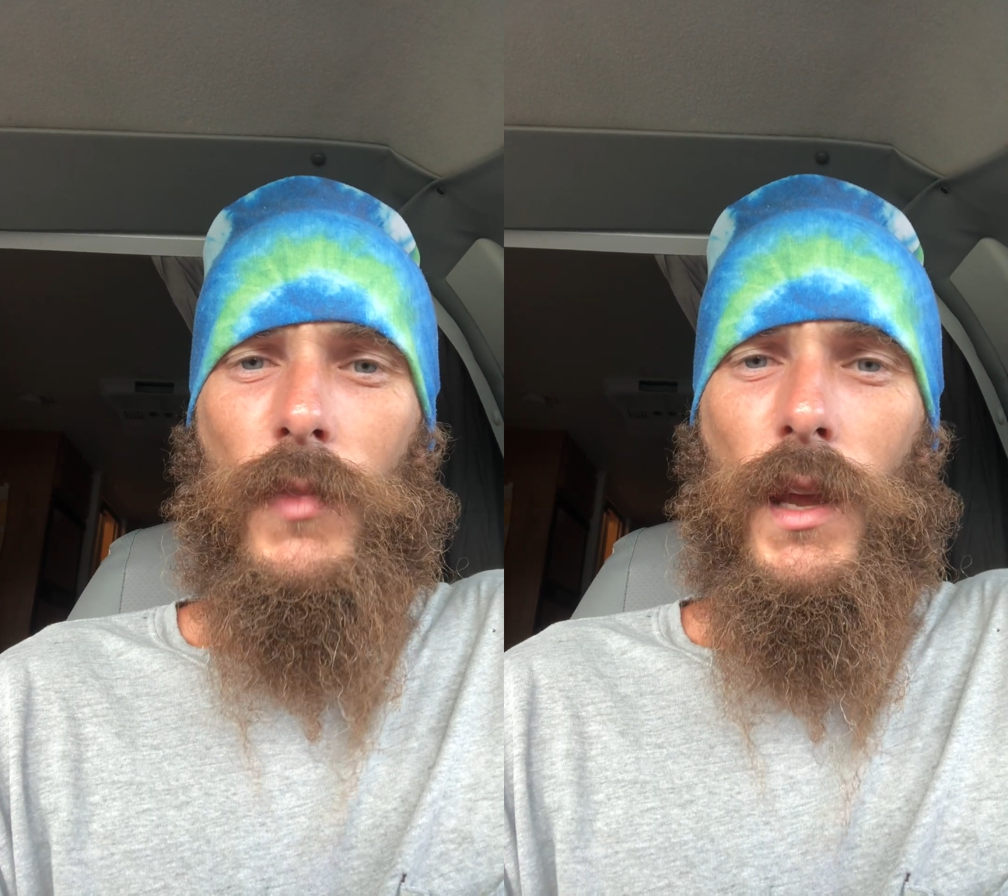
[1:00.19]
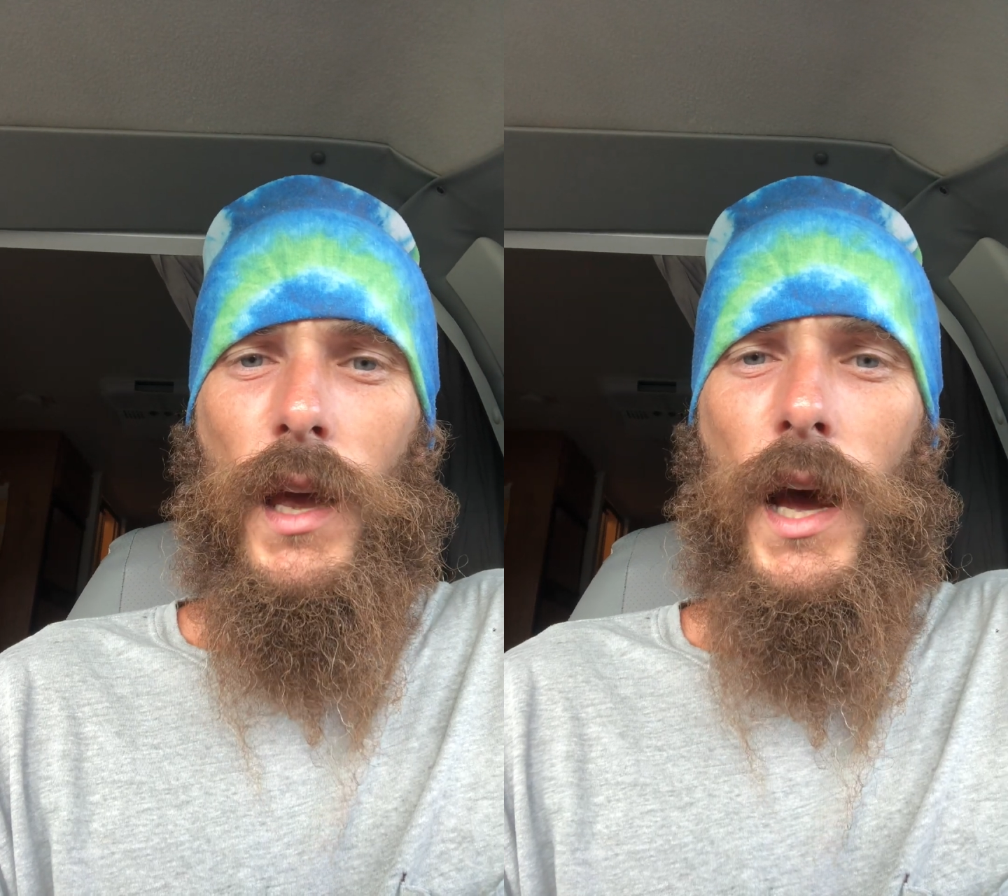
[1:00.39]

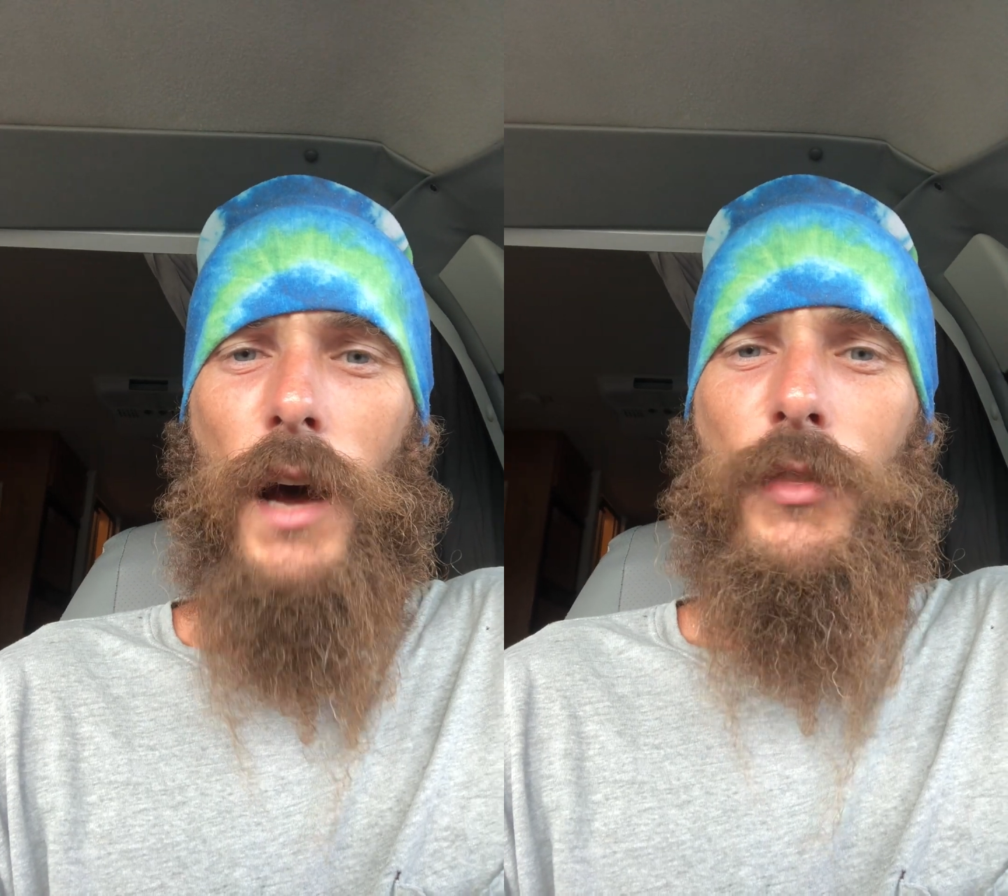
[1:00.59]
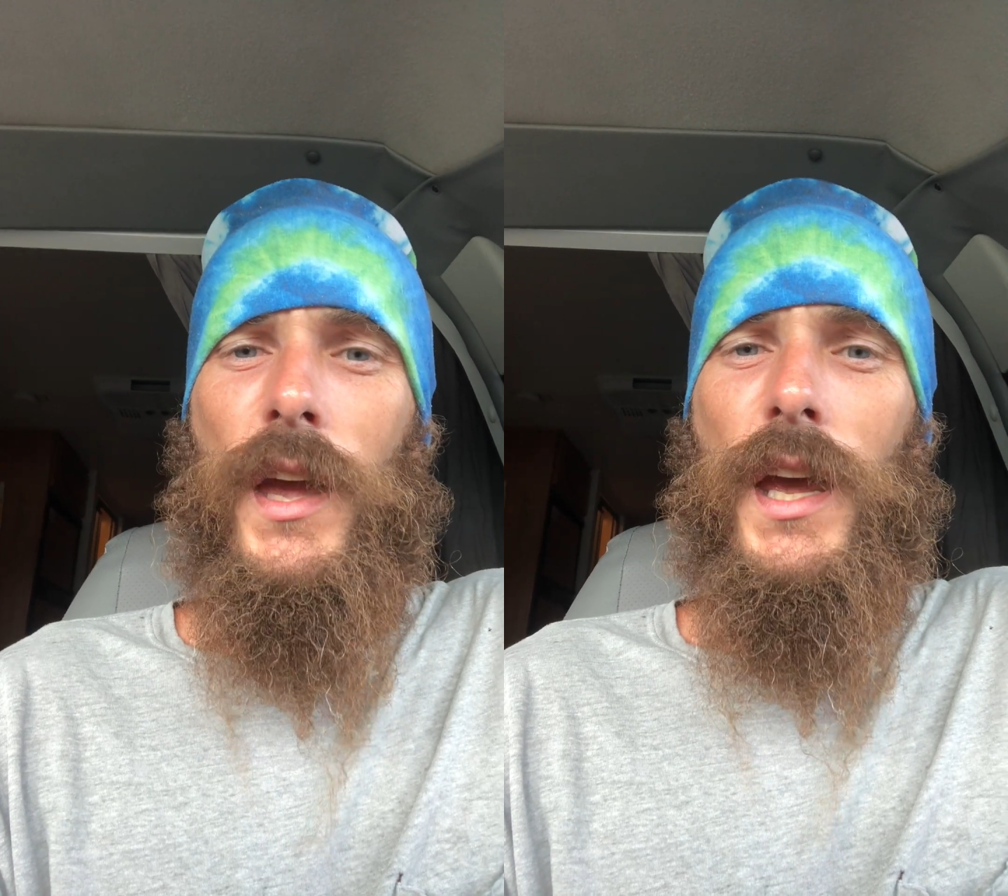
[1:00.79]

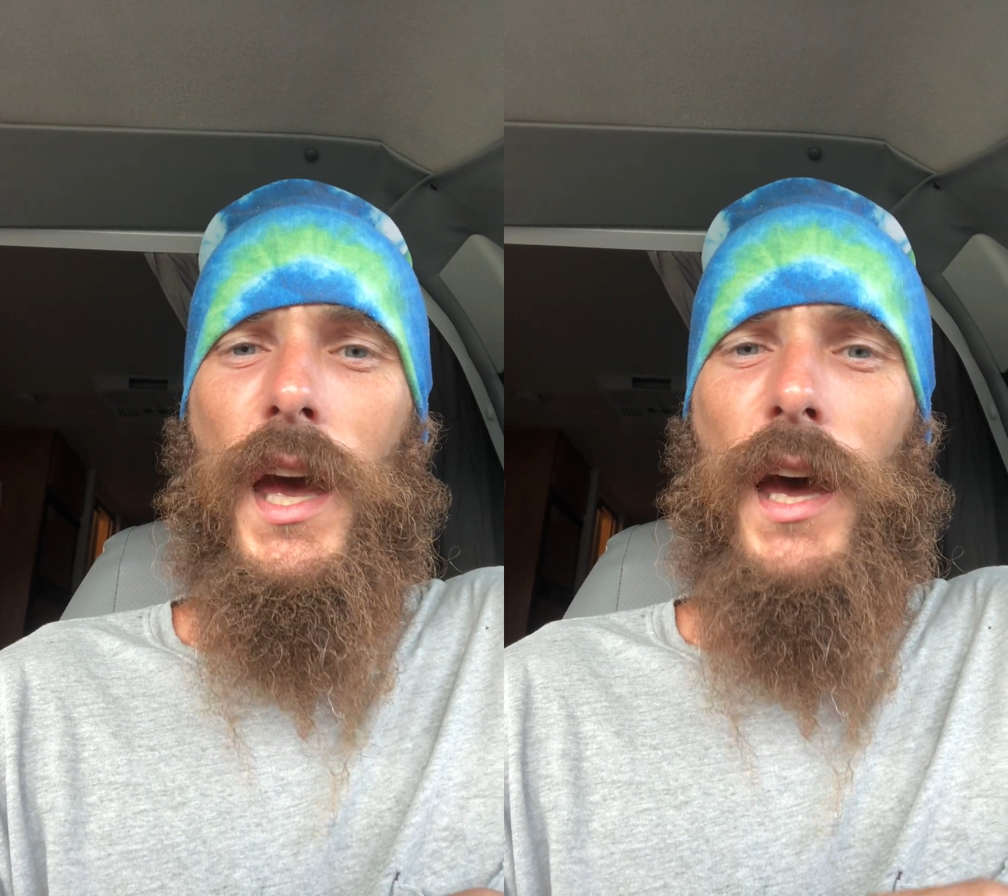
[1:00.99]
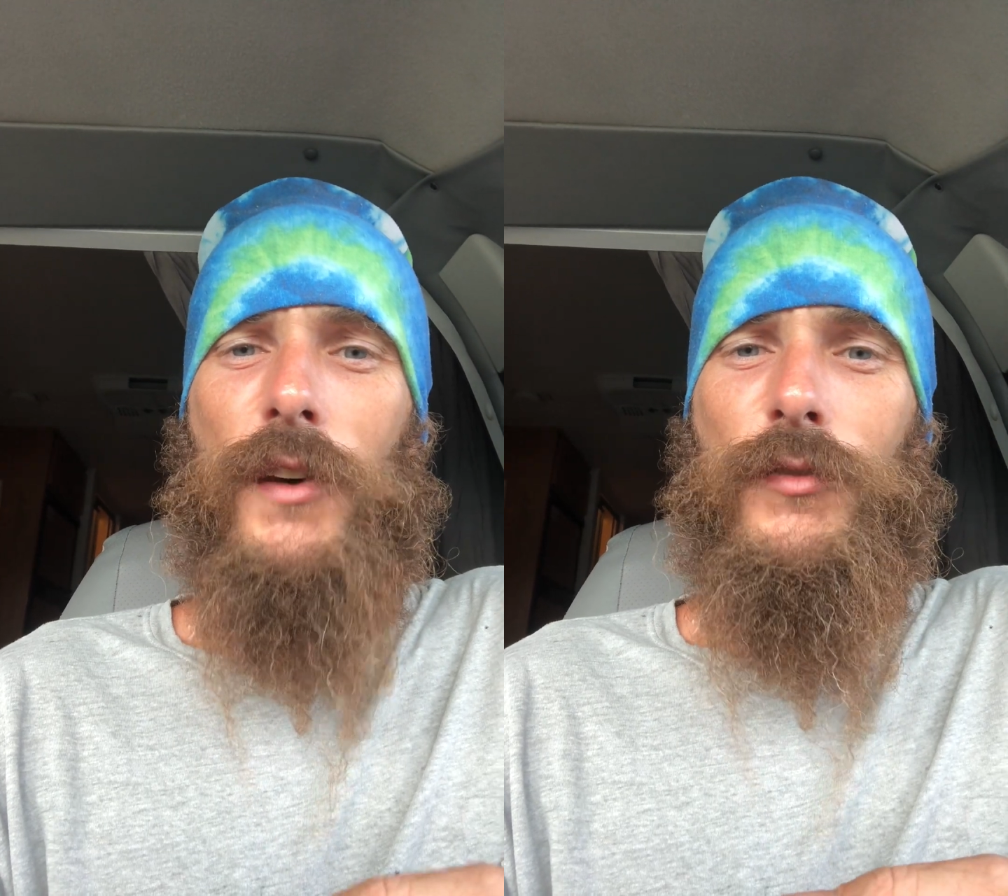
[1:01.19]
how they
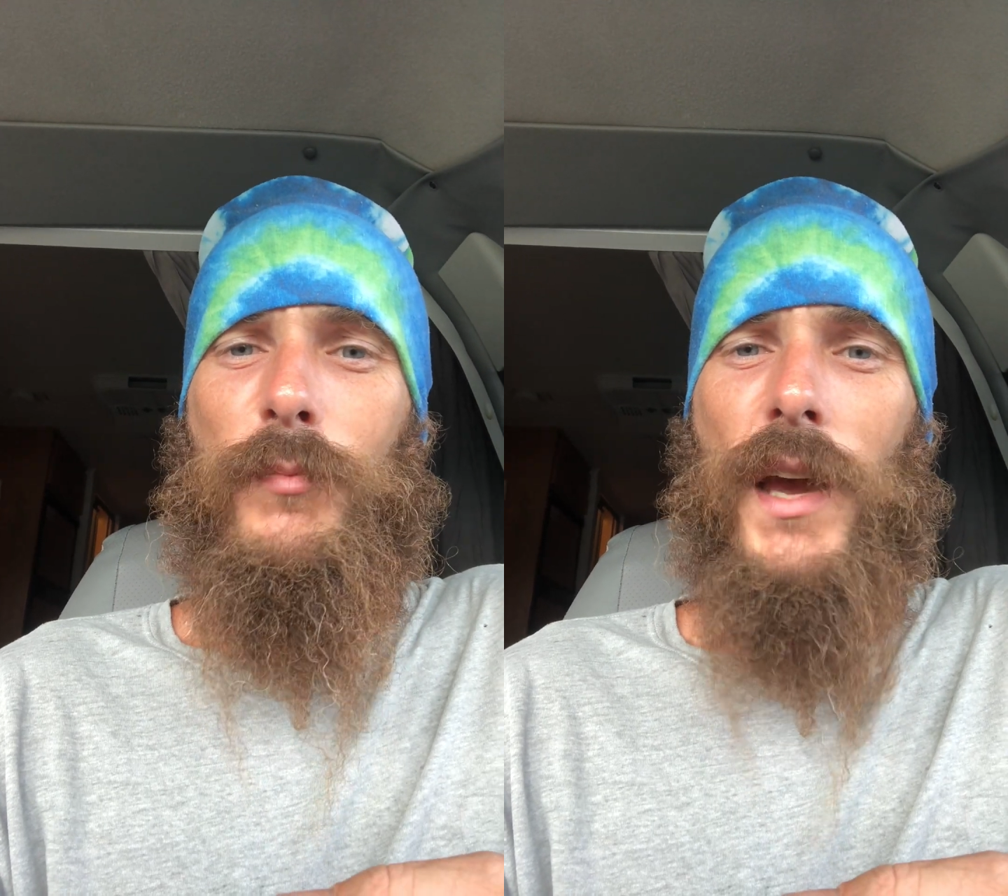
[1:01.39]
have